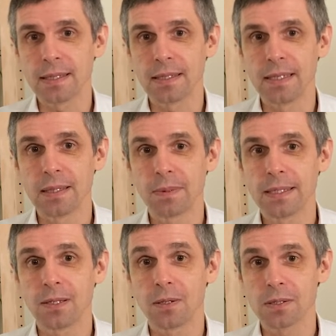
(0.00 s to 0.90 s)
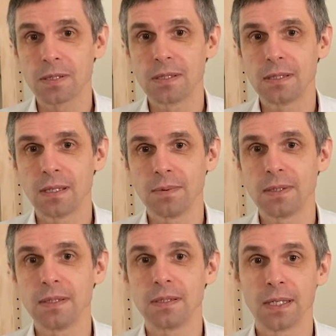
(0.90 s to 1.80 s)
and thereby also determine
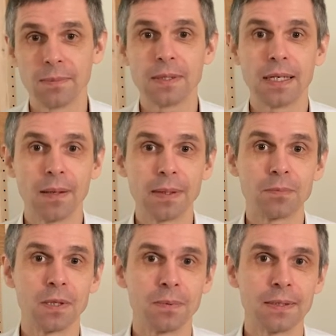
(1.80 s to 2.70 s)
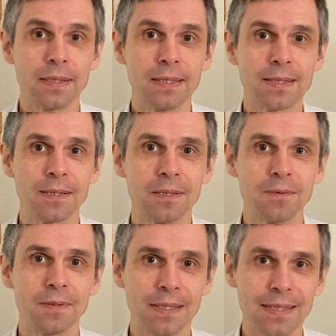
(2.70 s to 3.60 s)
the thermodynamic properties
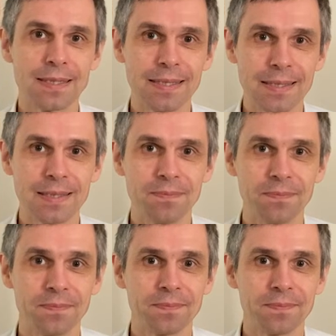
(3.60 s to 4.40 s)
of this system.